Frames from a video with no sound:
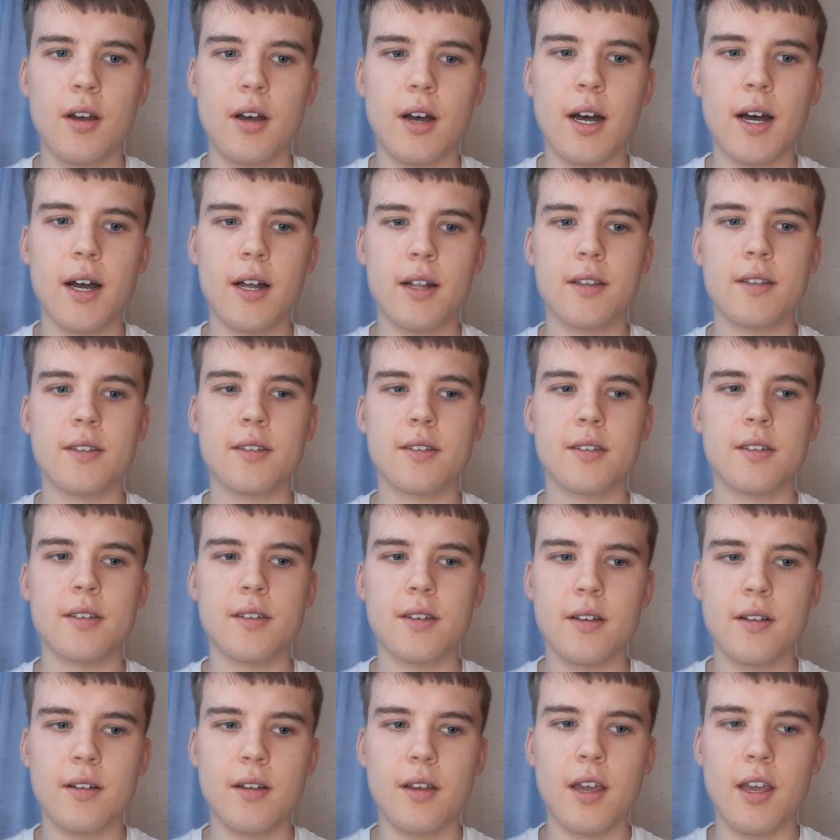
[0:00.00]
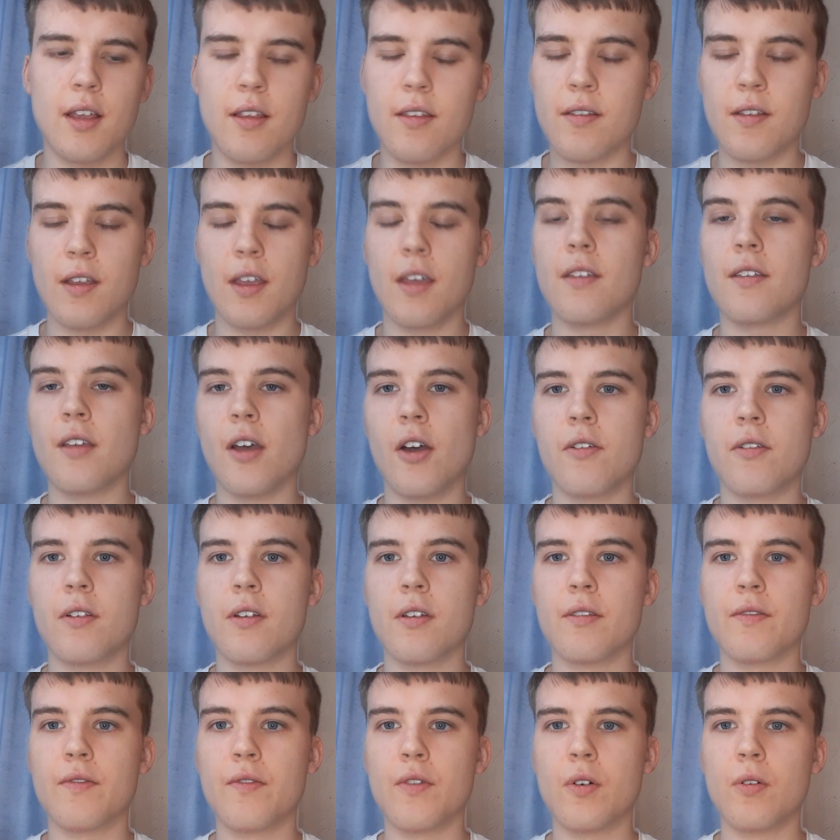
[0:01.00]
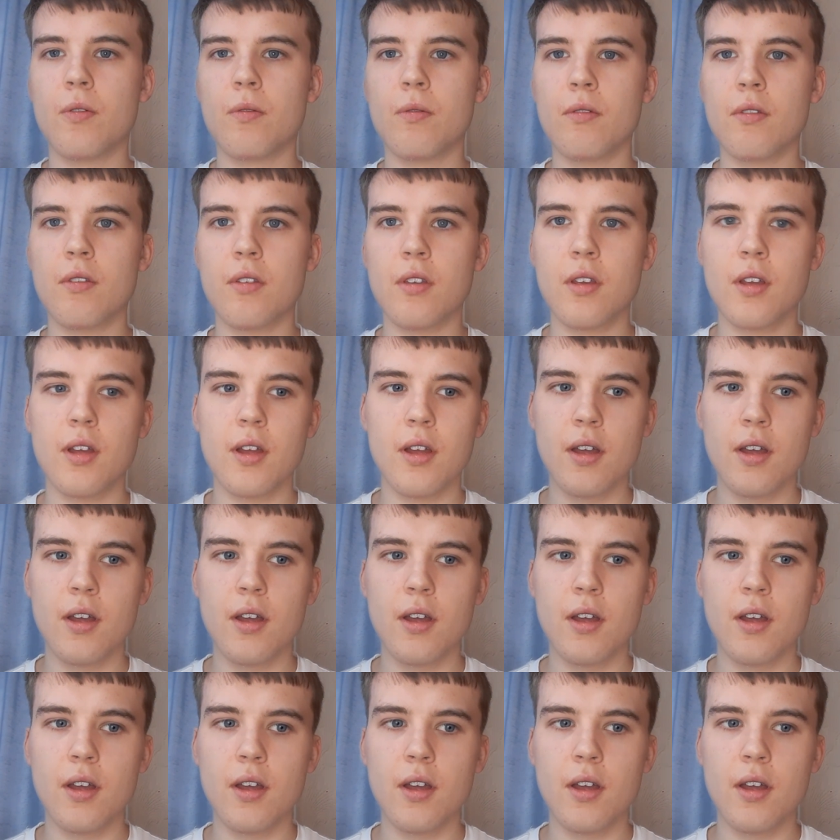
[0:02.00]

and it's these owners' fault